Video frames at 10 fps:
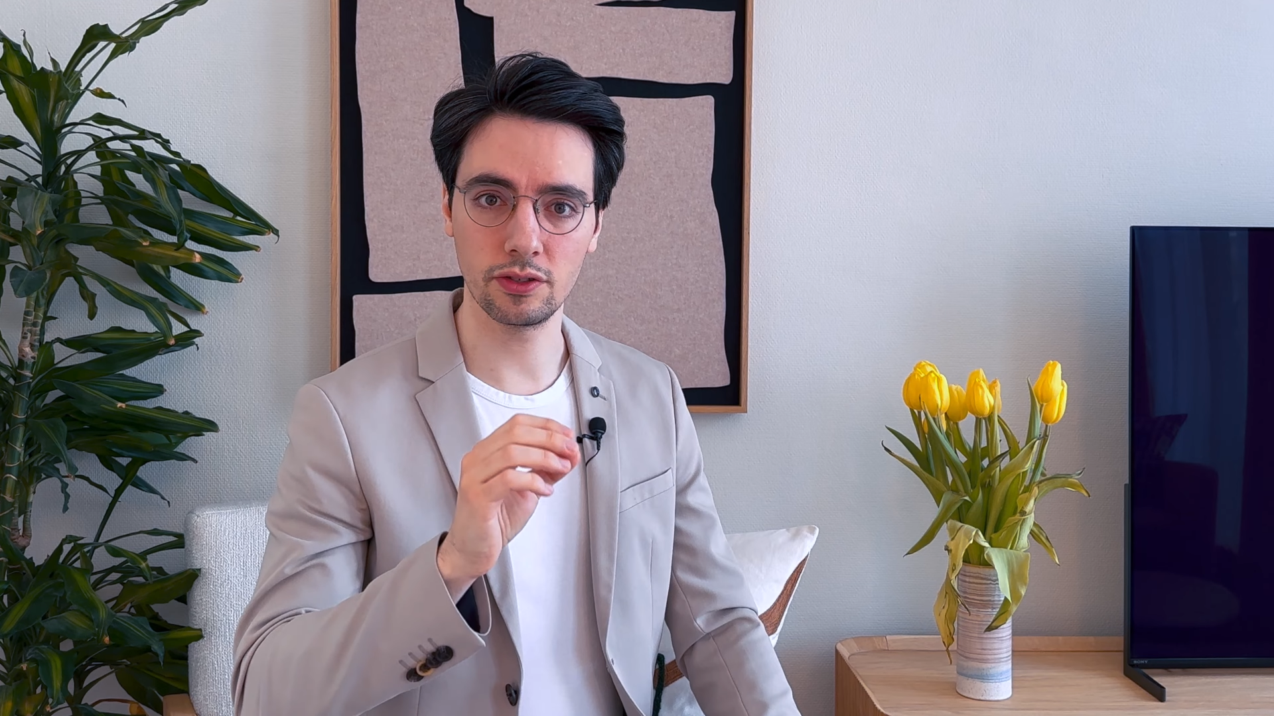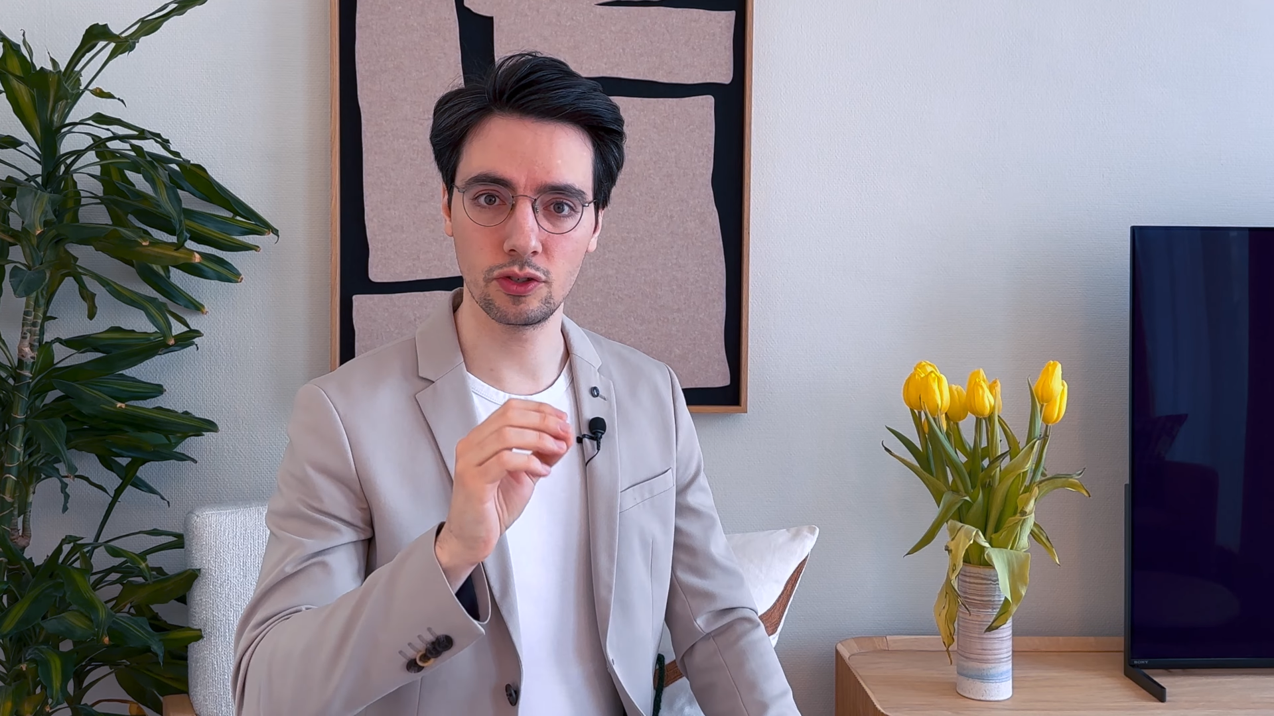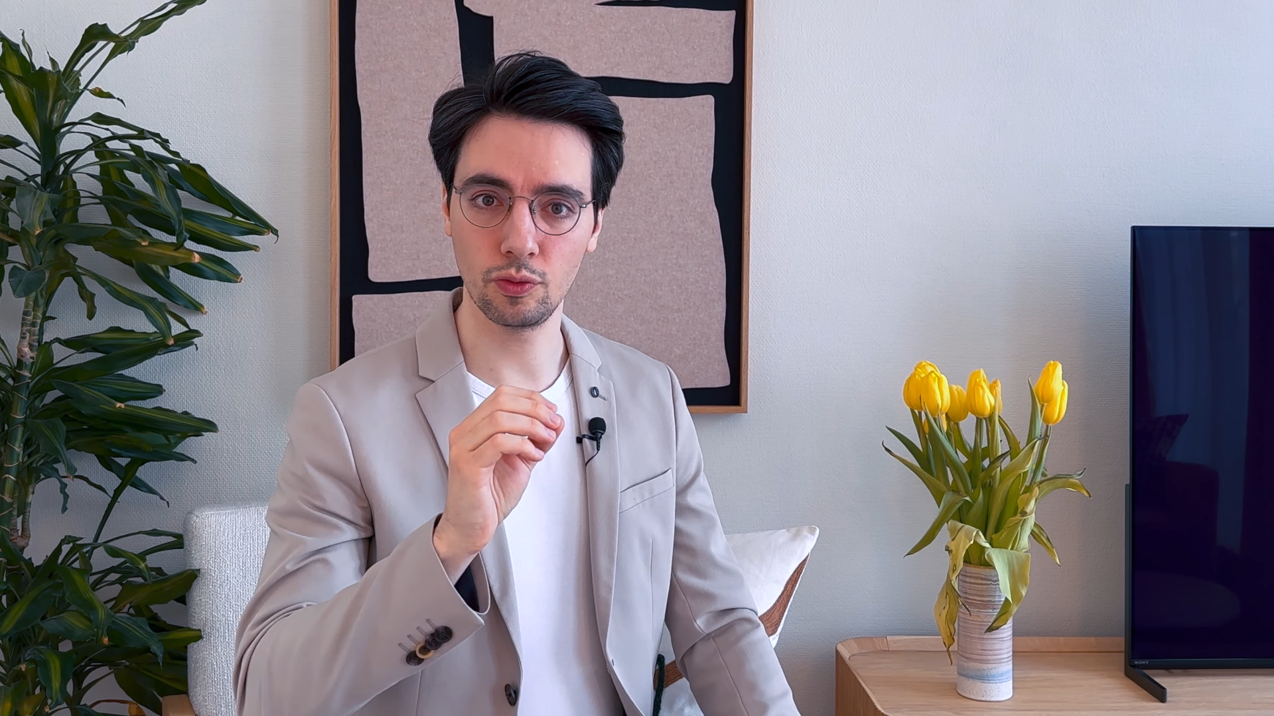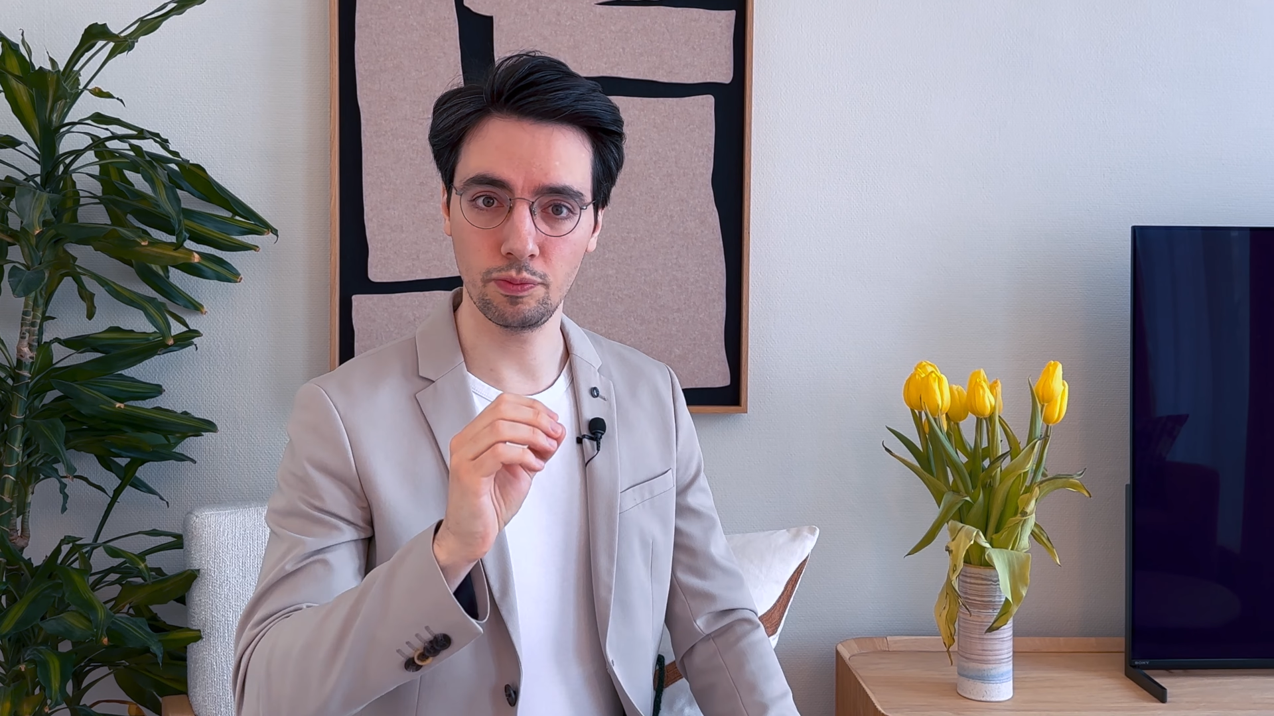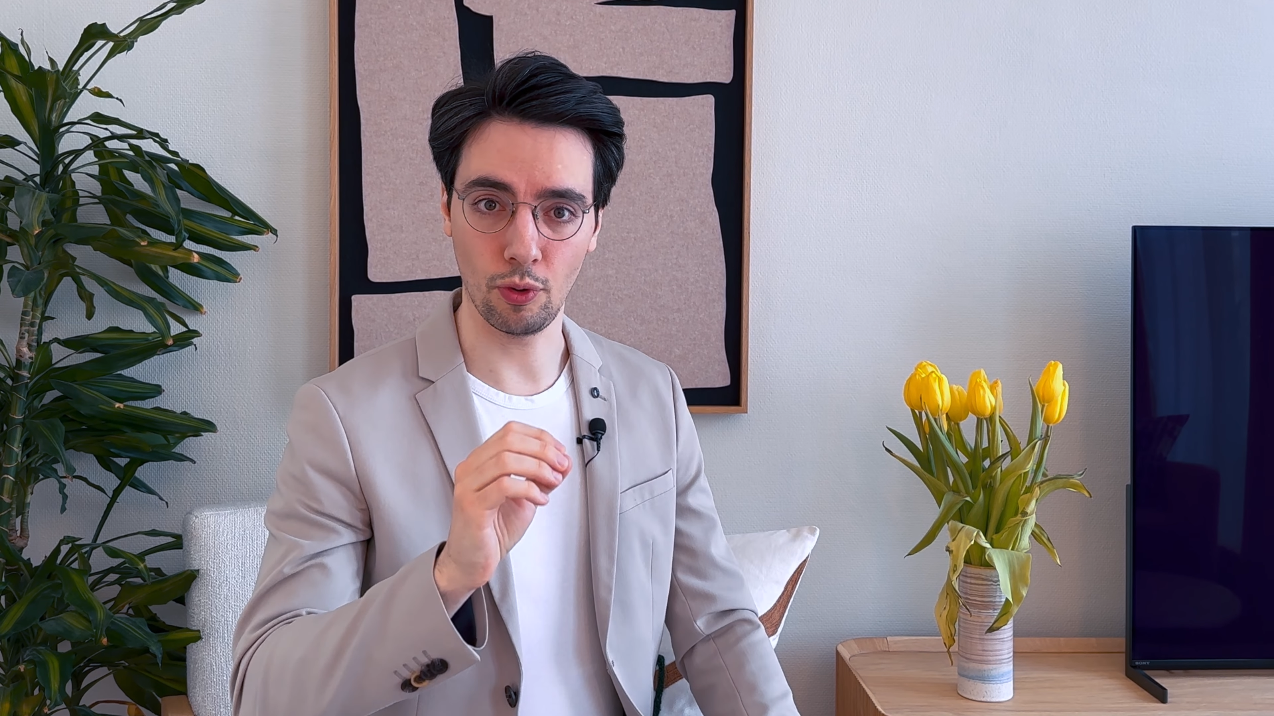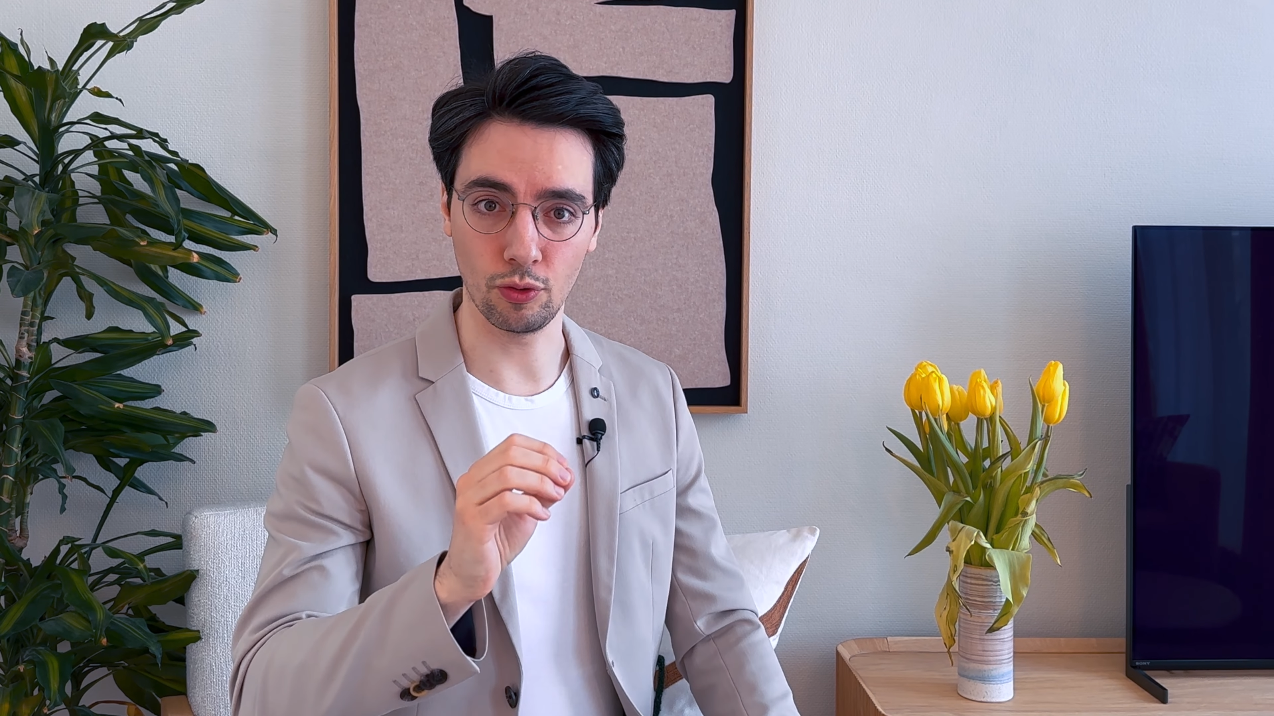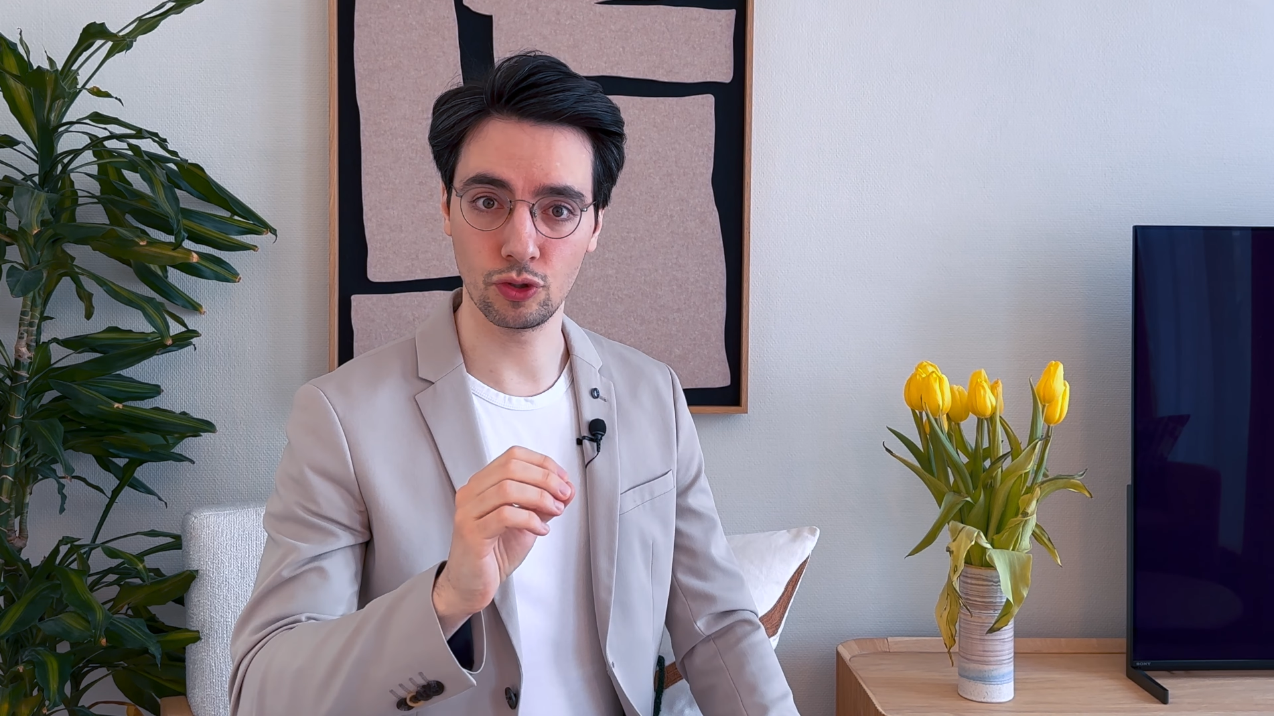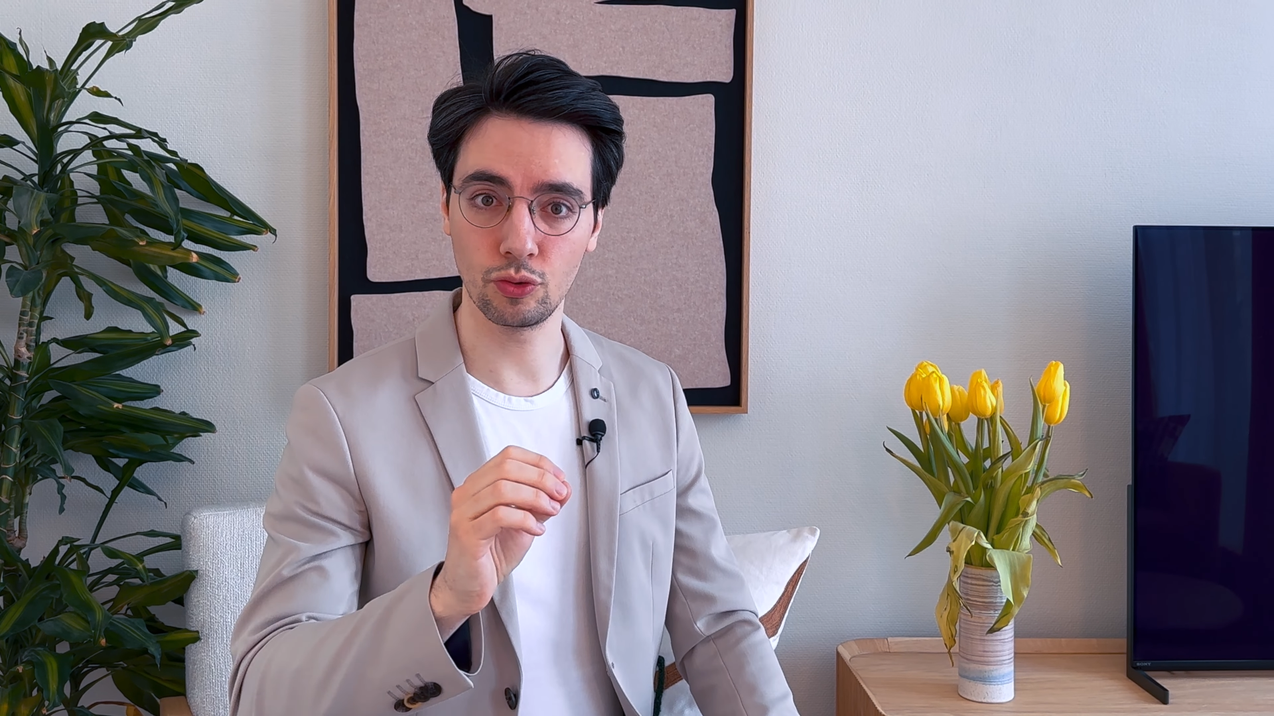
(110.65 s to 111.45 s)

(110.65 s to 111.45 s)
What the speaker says: supposed